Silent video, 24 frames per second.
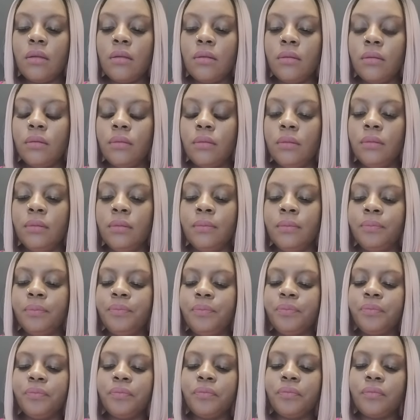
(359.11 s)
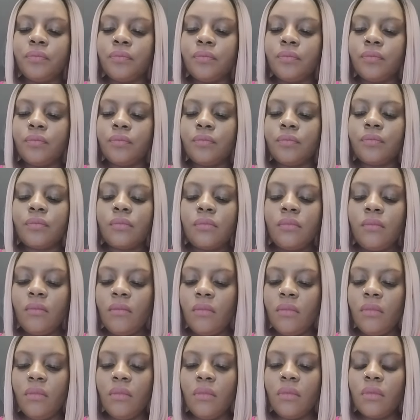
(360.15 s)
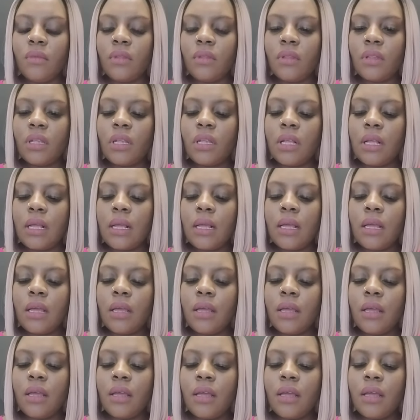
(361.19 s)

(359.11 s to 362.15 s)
Nothing is said.